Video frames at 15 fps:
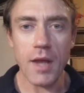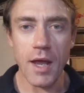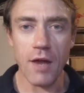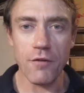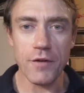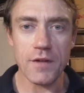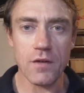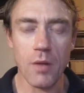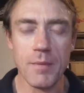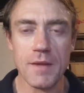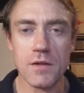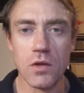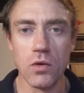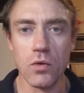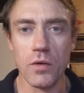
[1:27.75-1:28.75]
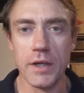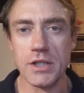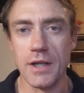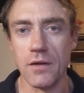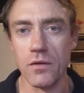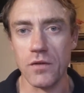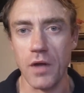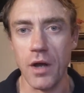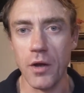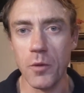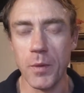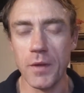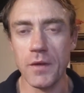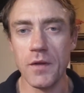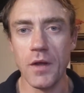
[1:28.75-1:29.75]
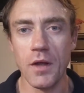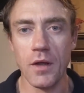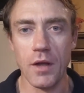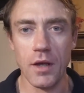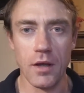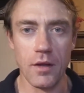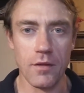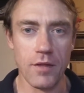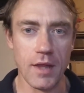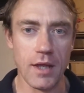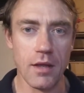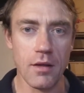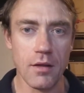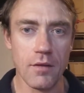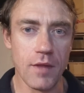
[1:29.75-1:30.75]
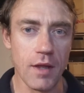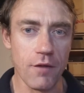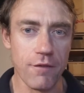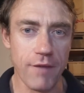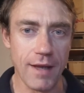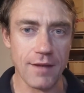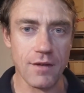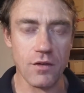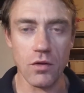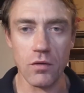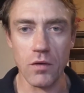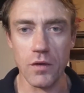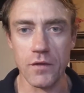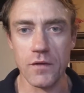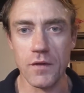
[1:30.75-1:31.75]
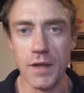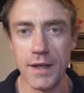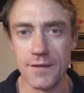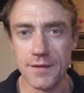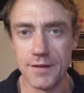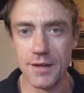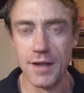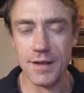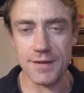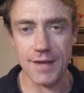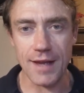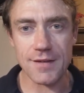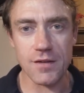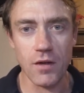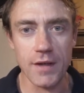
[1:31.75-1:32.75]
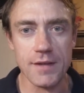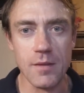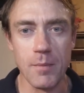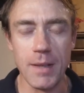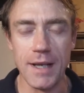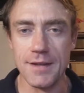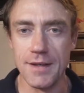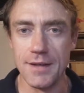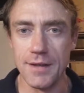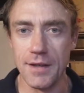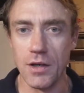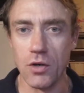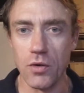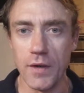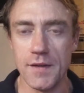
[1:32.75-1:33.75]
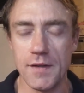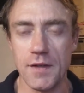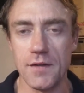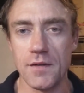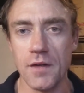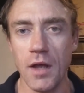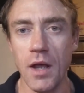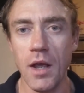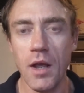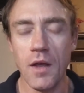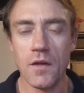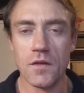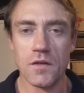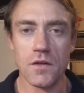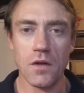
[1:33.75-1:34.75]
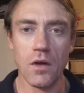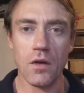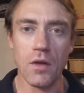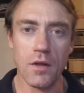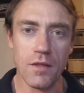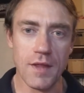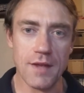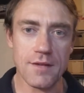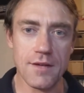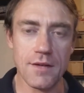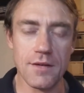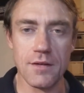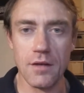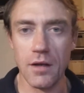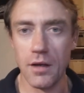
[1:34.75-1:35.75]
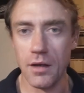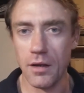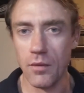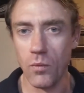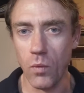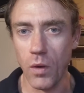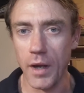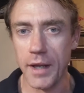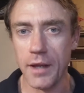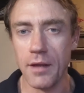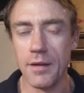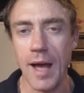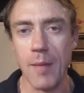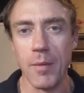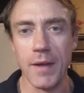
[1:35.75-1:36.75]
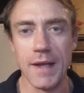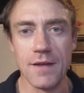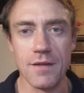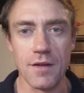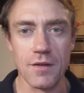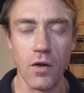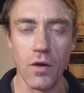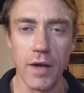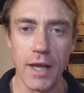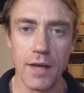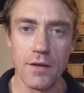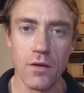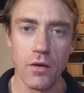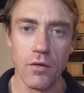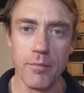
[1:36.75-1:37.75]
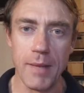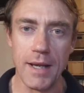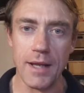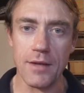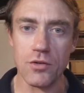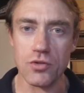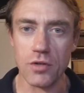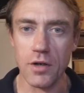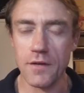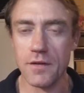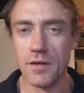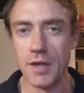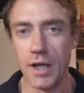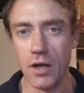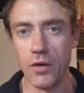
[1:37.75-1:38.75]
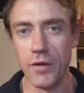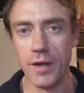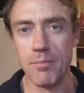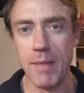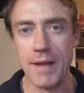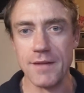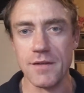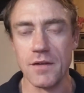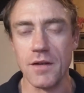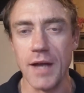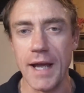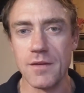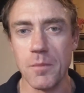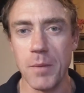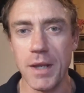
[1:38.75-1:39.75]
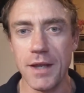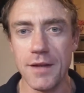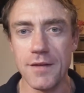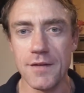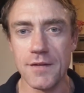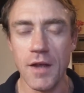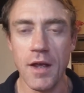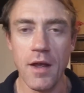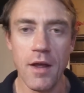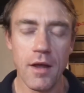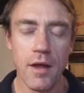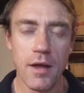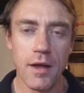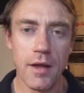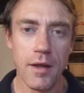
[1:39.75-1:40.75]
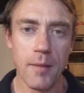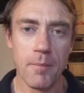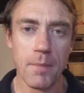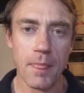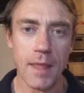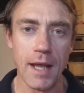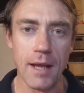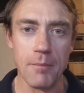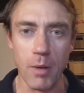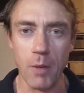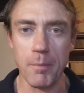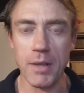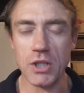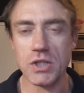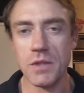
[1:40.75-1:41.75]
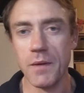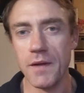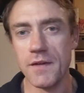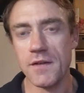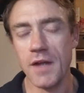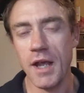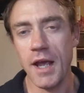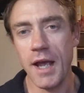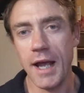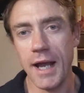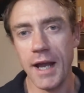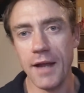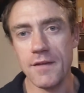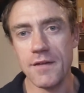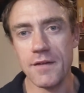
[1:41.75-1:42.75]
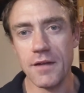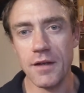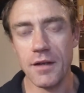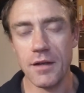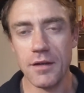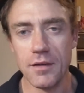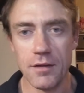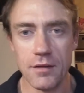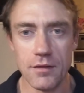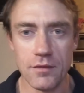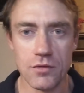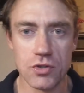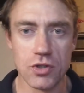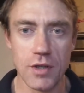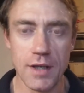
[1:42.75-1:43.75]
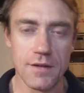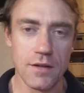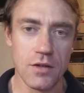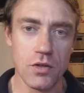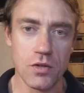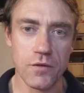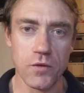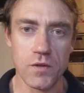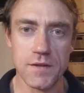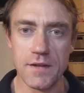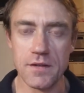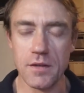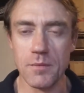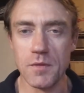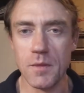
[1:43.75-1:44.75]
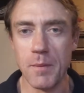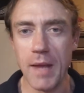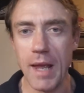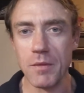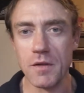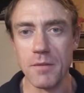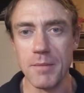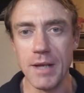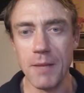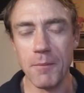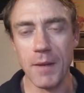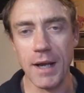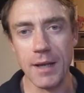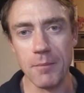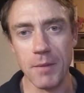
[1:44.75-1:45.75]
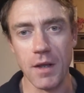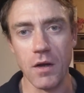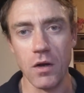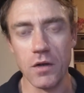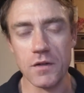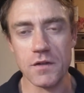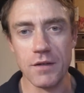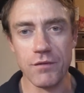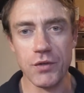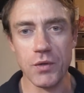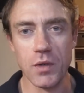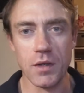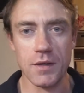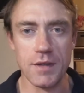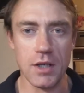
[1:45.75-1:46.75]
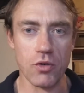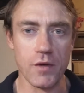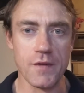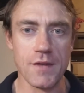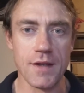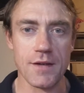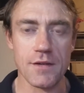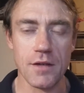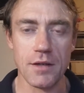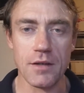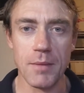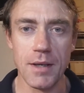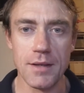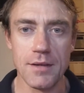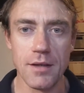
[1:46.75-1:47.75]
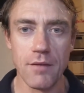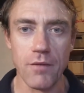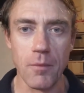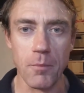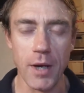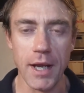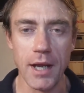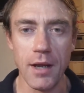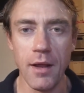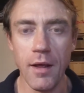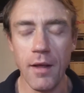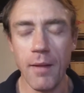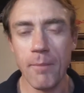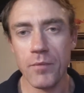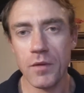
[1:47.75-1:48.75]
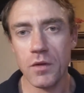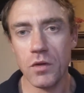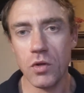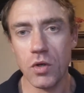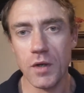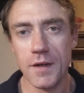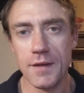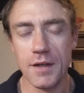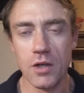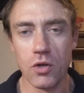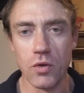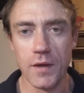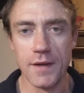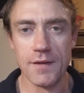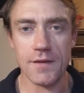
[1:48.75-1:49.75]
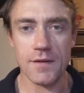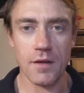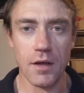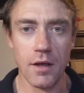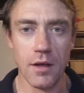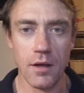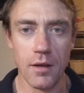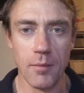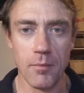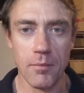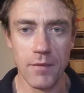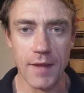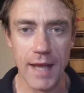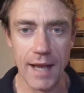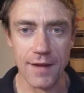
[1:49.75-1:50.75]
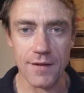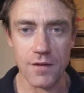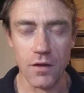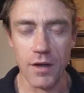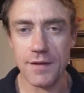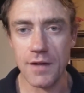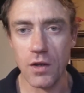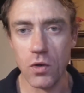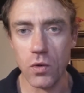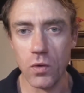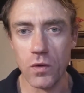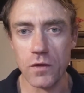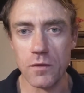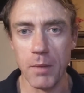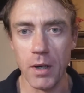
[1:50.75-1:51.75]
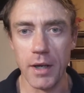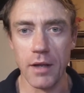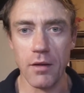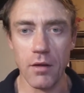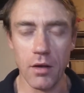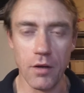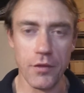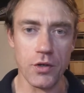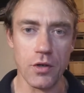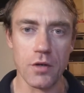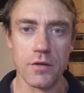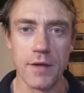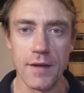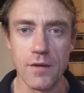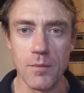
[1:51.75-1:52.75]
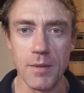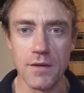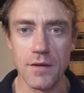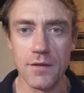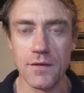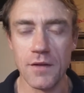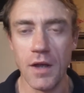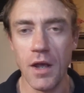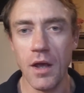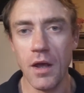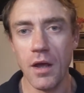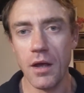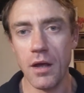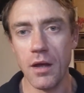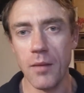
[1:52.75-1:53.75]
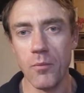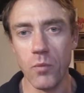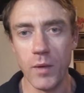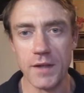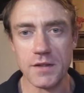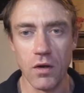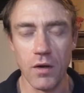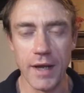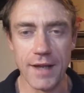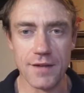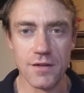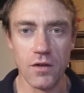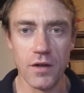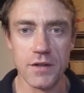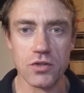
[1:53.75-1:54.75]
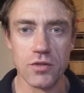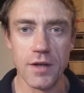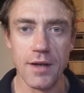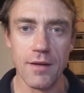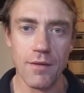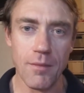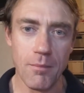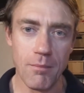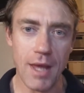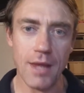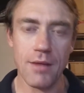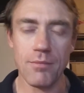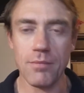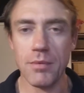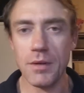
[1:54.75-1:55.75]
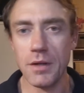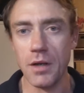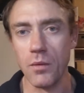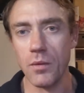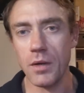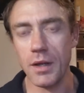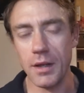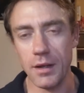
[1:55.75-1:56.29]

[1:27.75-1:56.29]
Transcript: Every time these chloride channels are opened, the affected neuron, its excitability decreases. So this is why GABA is the target of many drugs, including benzodiazepines and barbiturates. And it's a useful system to be able to manipulate, because if you can decrease the excitability of the brain, you can decrease the anxiety caused by other neurotransmitters, which are excitatory and that may, you know,